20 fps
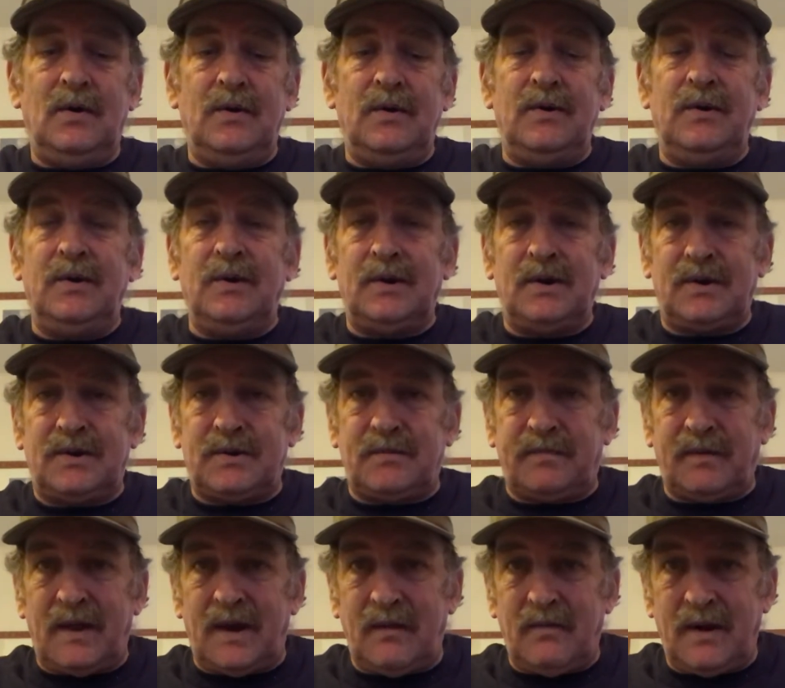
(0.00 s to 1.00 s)
You can
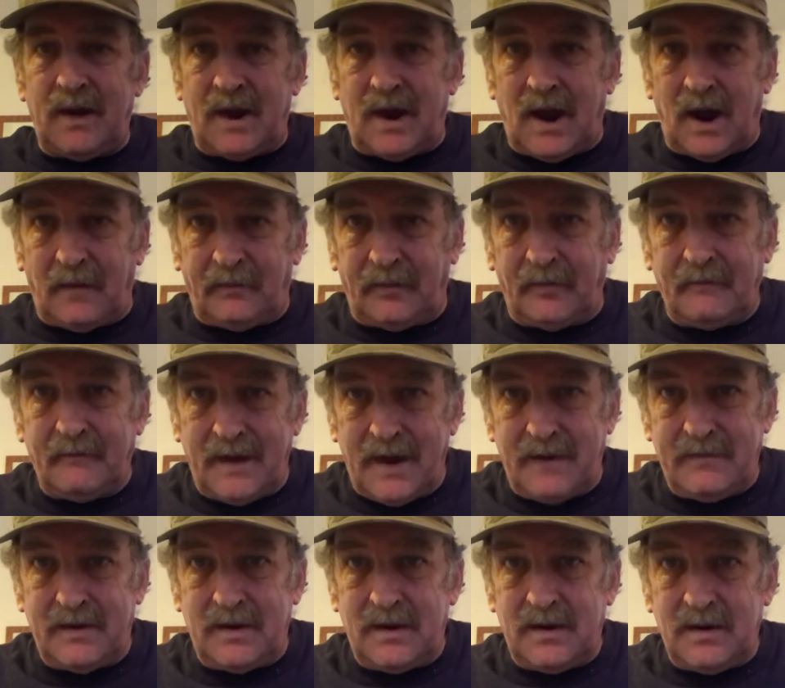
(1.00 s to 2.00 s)
explain away a couple
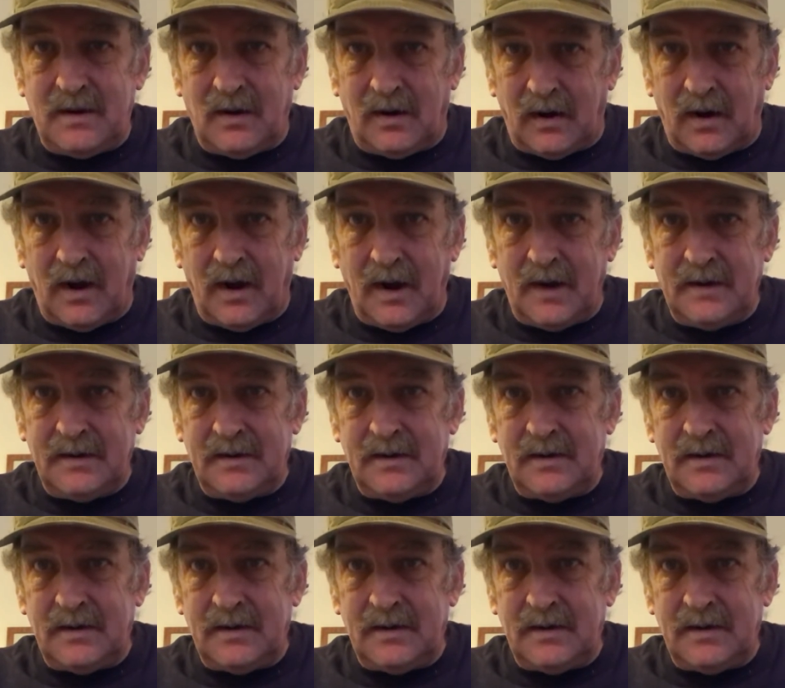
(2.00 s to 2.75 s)
maybe, all right?